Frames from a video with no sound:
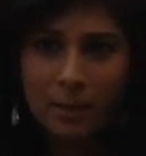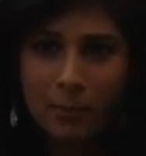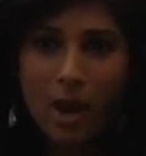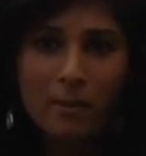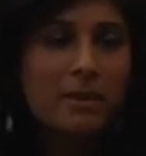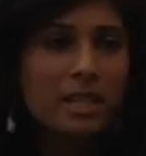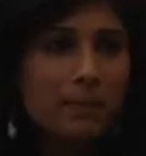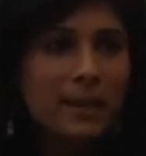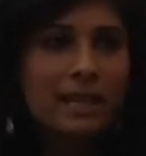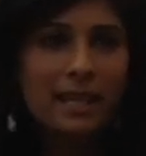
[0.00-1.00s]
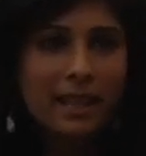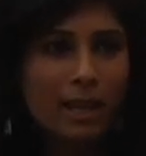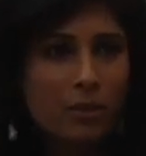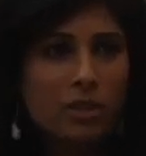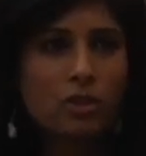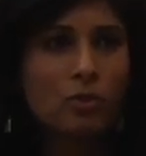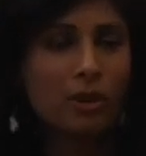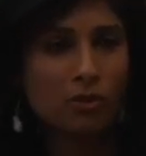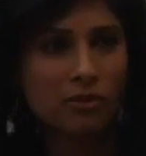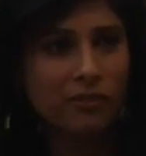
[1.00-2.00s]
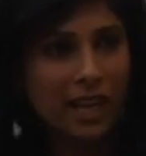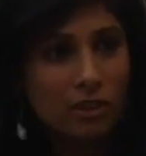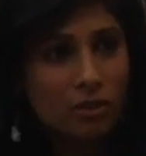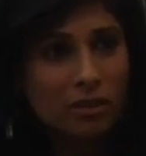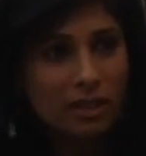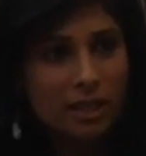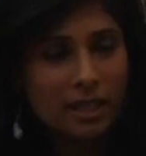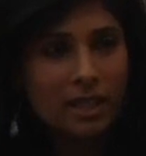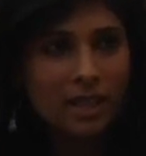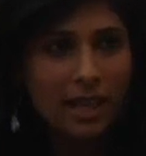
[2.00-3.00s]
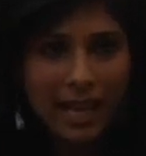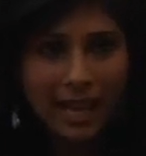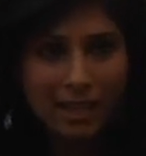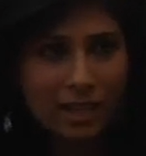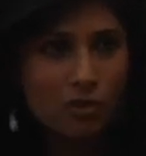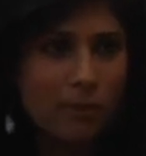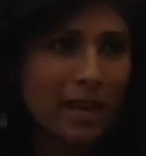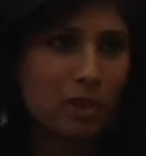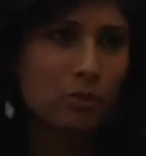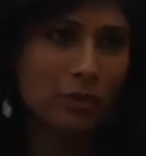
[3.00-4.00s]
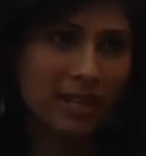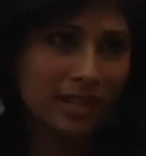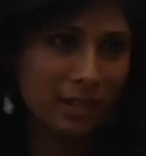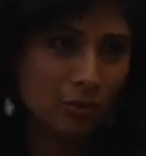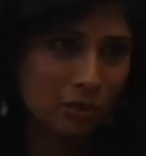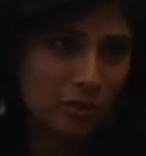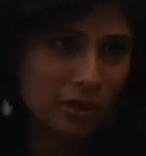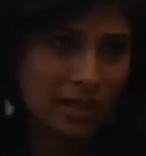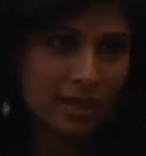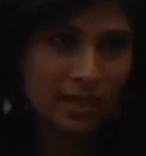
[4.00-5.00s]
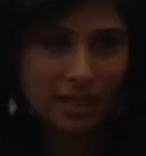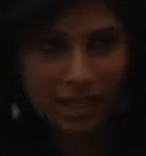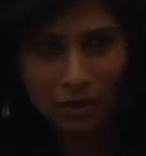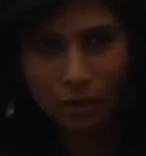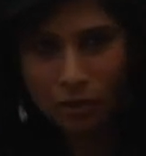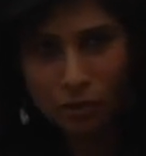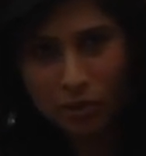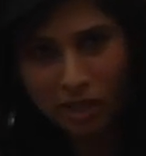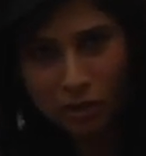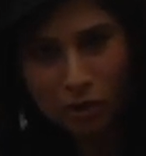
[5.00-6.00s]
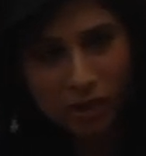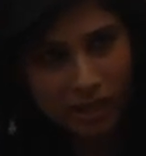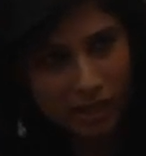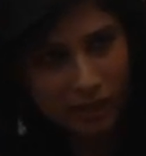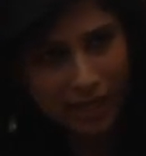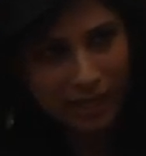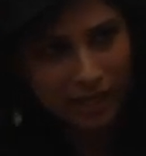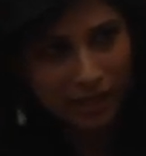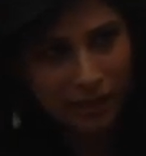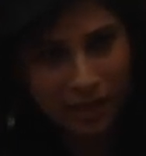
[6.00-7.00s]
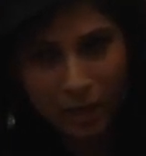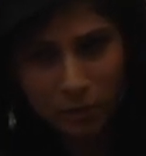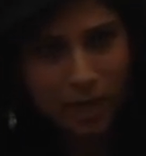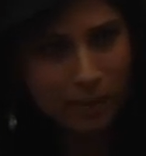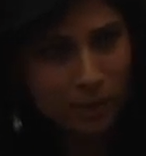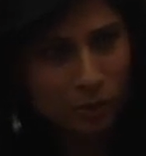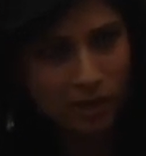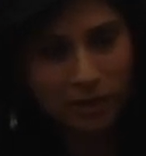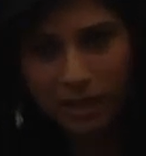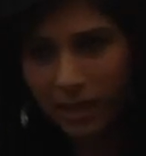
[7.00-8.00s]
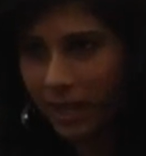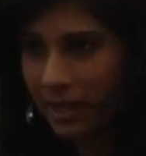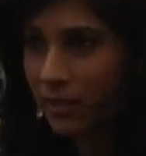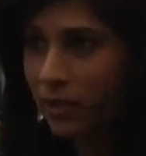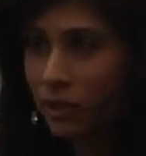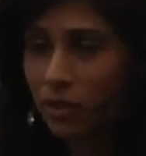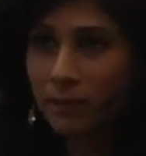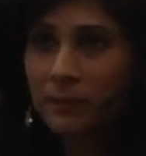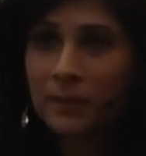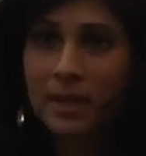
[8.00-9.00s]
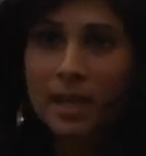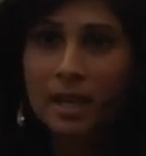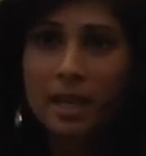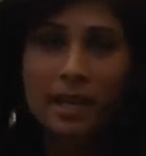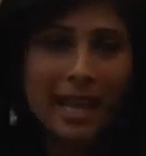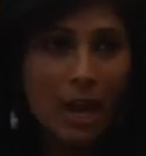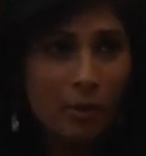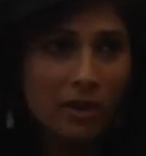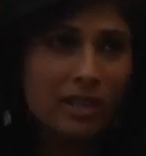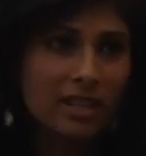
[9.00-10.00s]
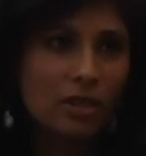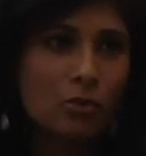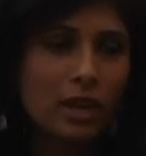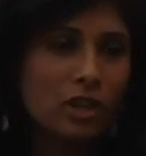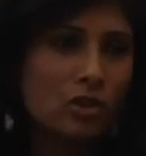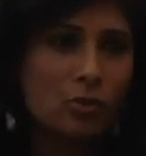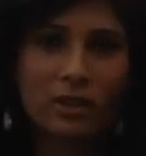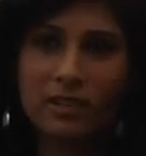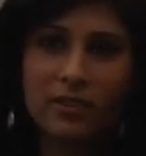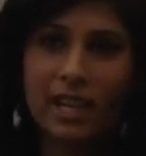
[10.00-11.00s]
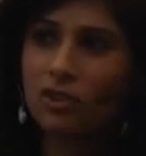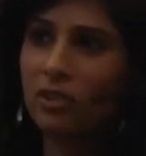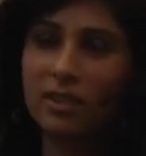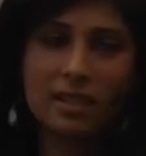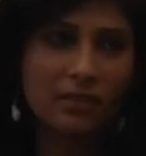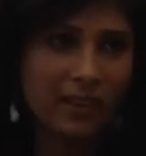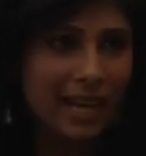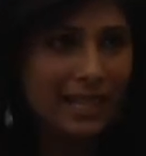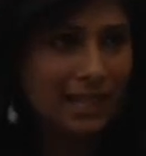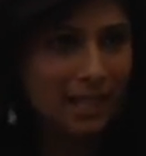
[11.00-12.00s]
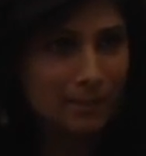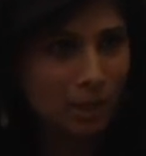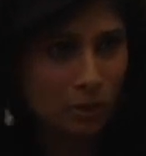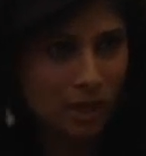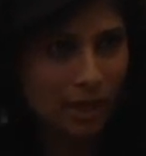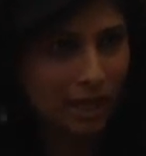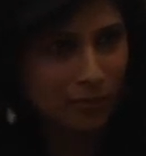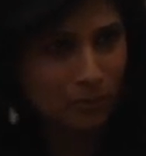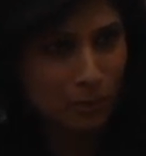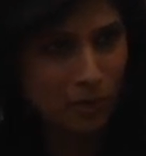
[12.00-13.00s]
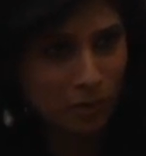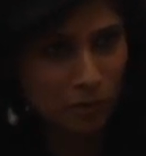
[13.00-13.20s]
the problem has been that there was too much inflation and central banks were raising interest rates. And so it's usually the short end of the yield curve that goes up and you get the inversion. Now we're in a situation where inflation is, if anything, below target for most